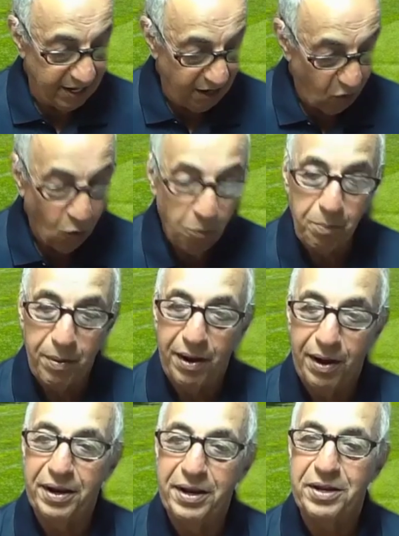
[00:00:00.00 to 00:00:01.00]
I hope
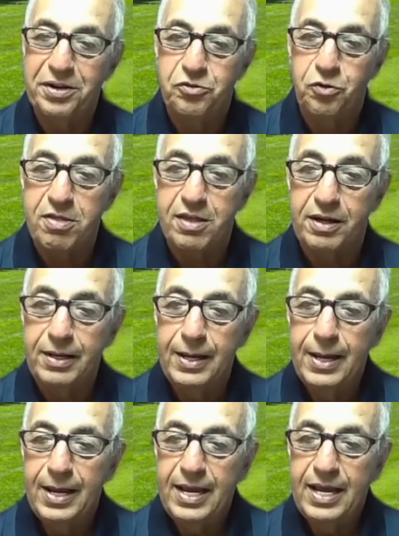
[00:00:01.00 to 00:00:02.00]
uh, he enjoys it
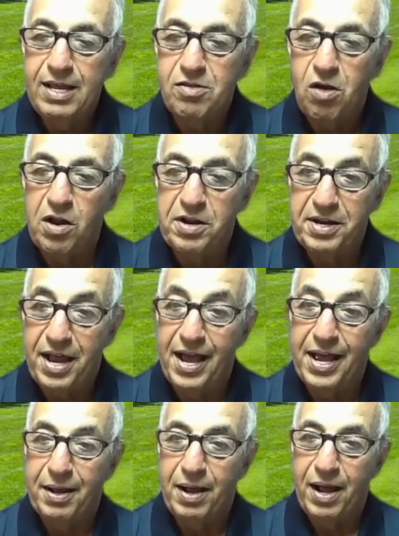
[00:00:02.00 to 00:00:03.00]
he's on
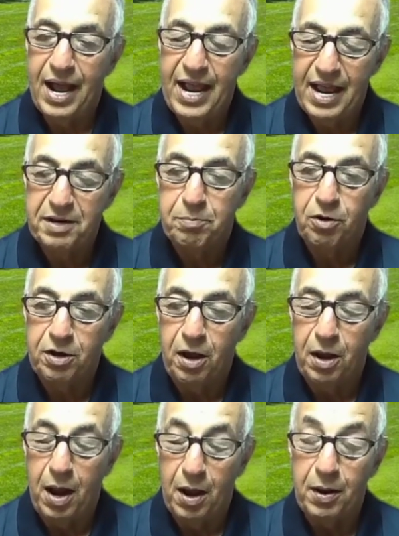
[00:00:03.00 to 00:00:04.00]
uh, i had to put
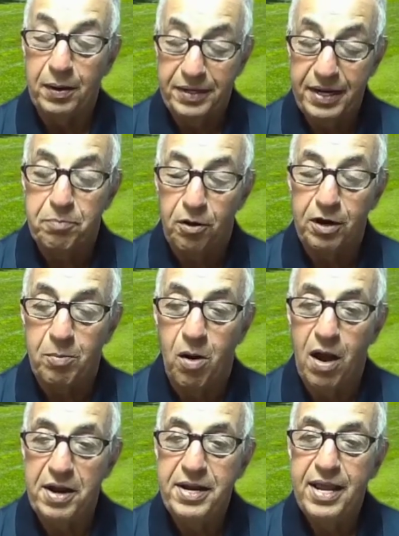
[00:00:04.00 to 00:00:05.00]
I, I did put him
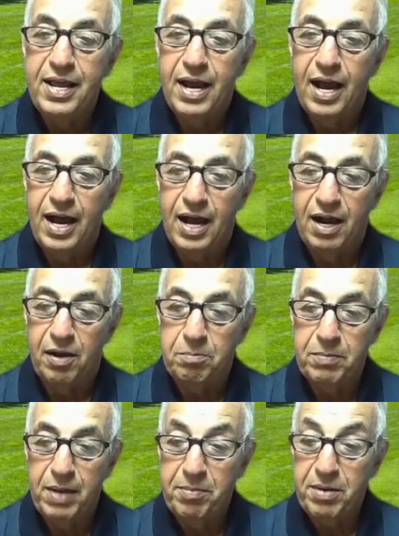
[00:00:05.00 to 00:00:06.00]
on uh,
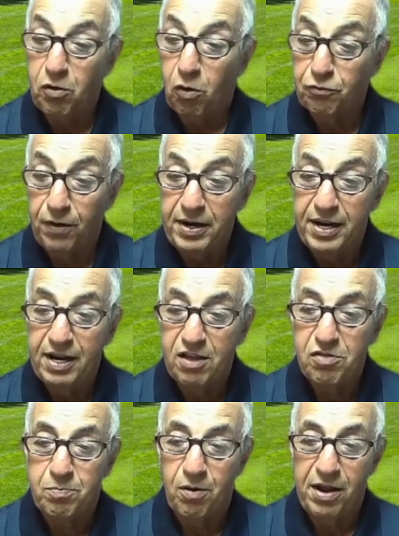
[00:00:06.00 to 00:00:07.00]
maybe an old friend of
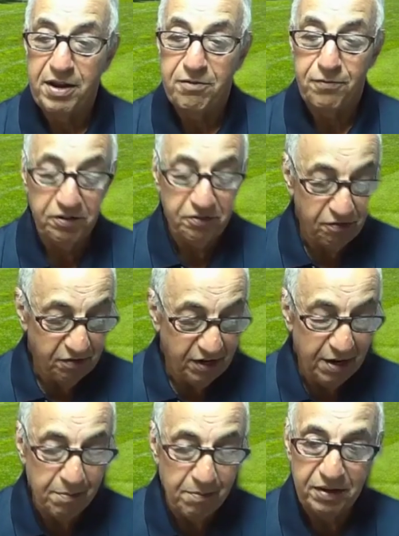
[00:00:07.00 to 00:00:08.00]
his brian fritcher's
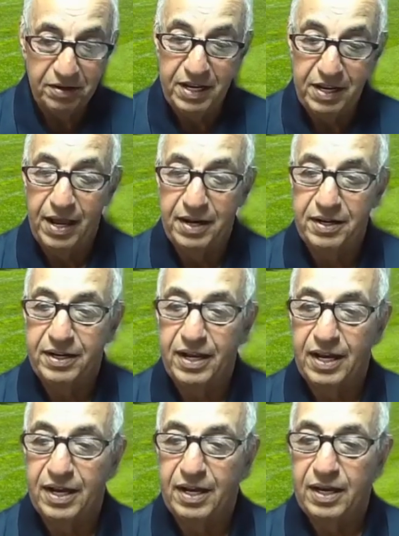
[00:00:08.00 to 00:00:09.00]
team and and
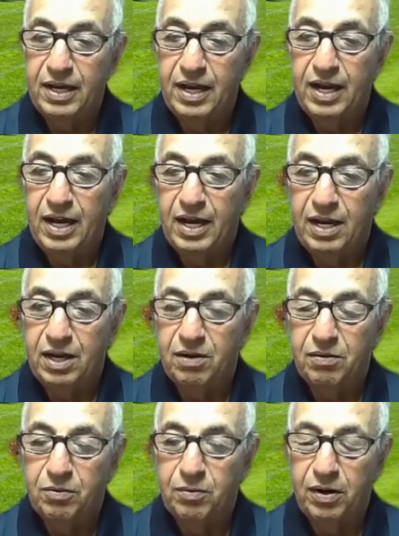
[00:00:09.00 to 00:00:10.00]
uh, uh,
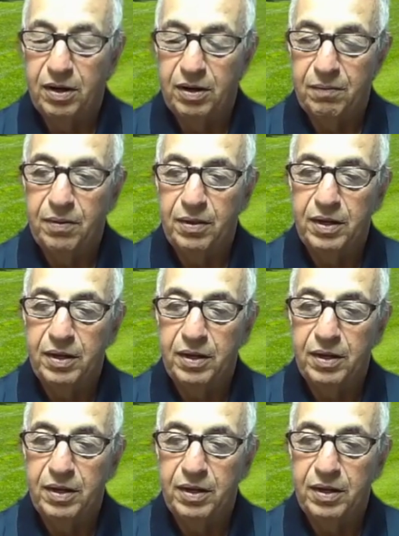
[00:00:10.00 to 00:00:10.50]
uh,